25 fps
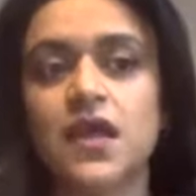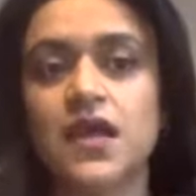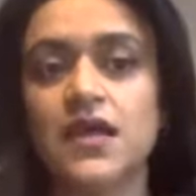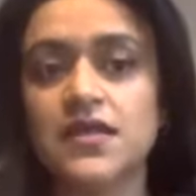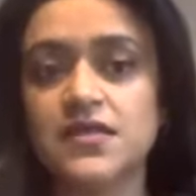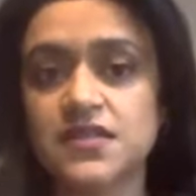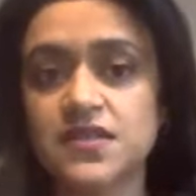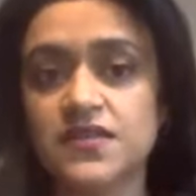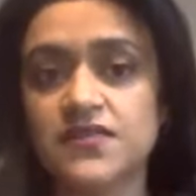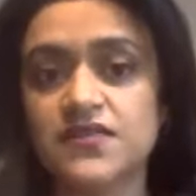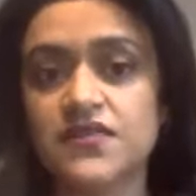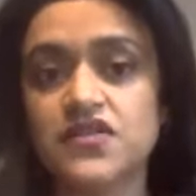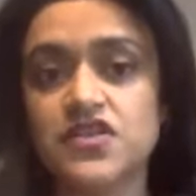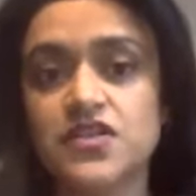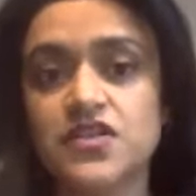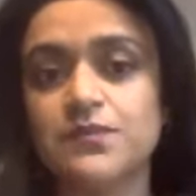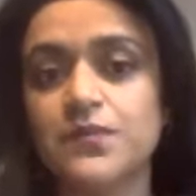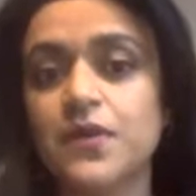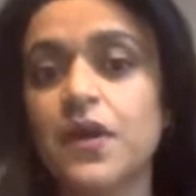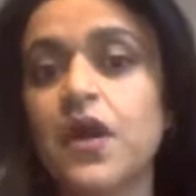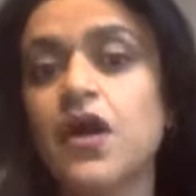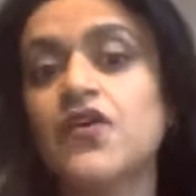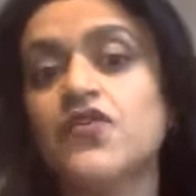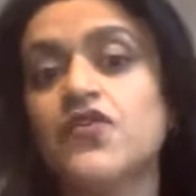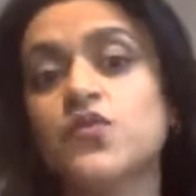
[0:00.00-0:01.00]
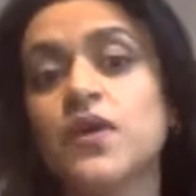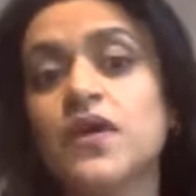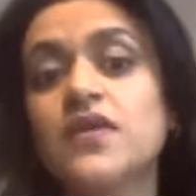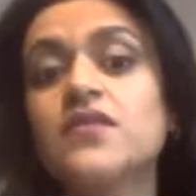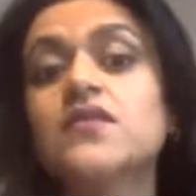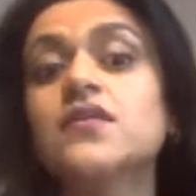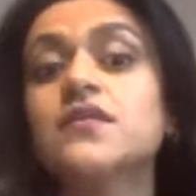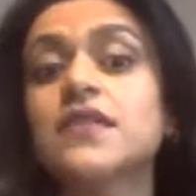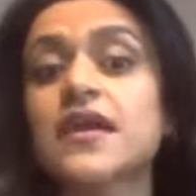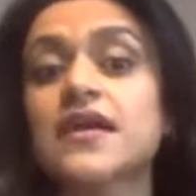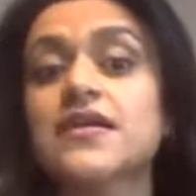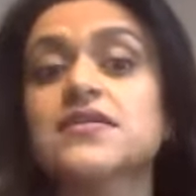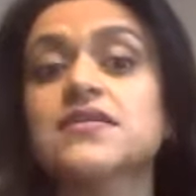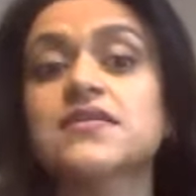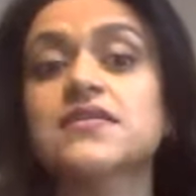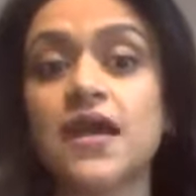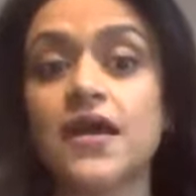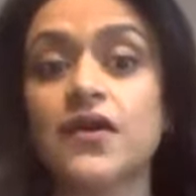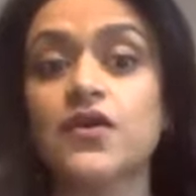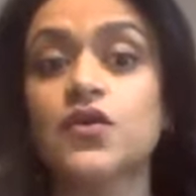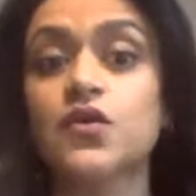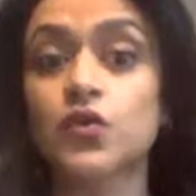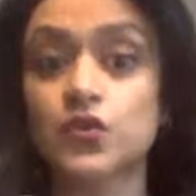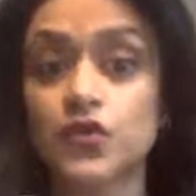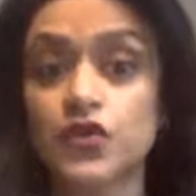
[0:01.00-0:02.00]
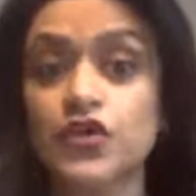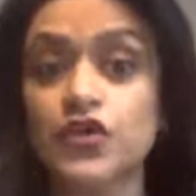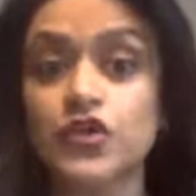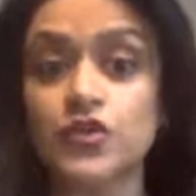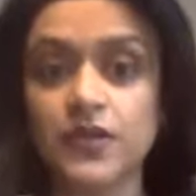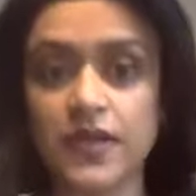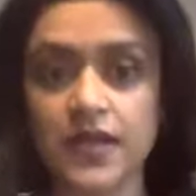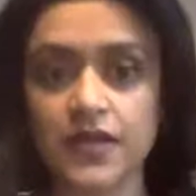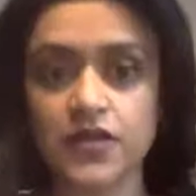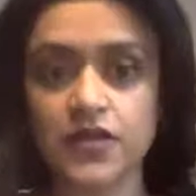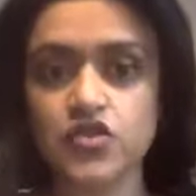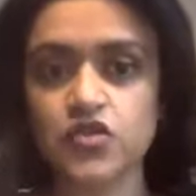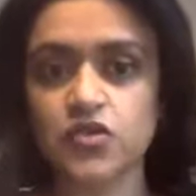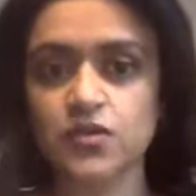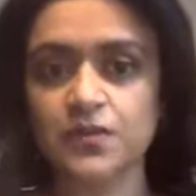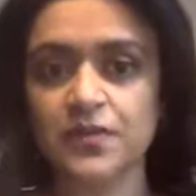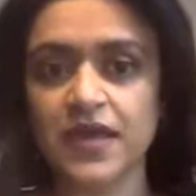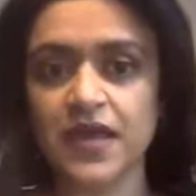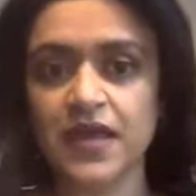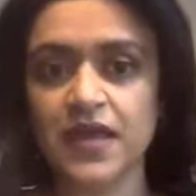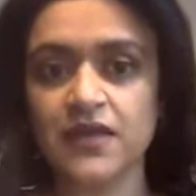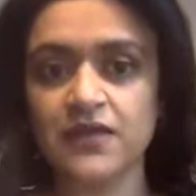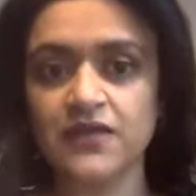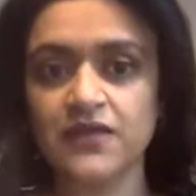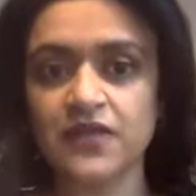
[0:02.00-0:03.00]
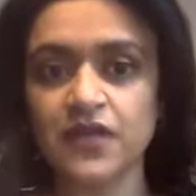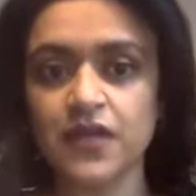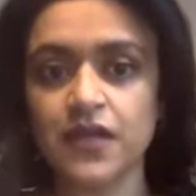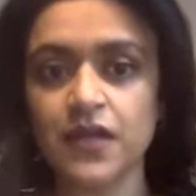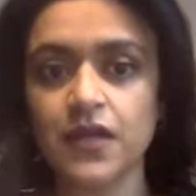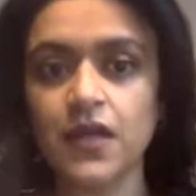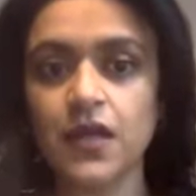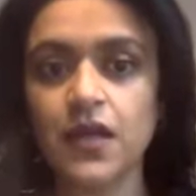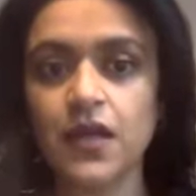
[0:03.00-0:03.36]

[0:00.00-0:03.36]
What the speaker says: a sufficient pathway that's now your new natural behavior.